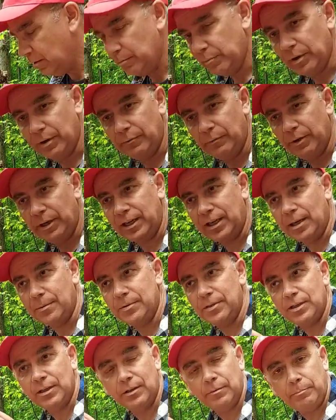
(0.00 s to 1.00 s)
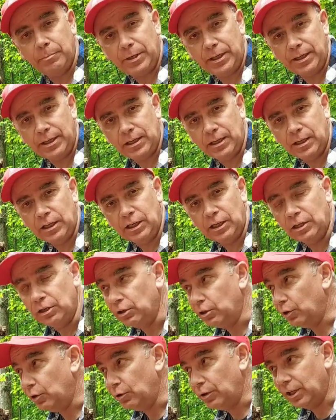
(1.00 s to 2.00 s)
But when it comes to a big
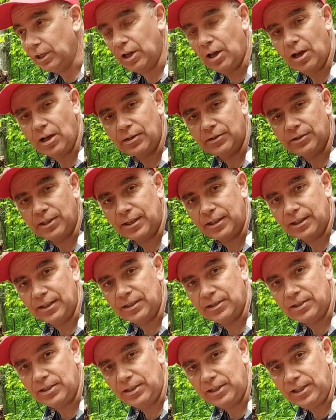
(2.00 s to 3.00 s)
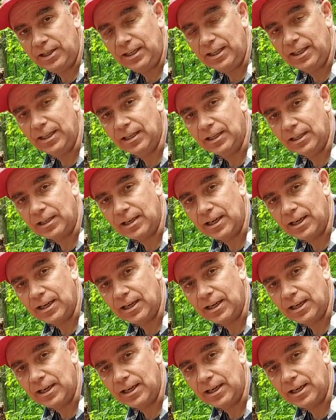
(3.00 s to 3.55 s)
load of logs like this and you need to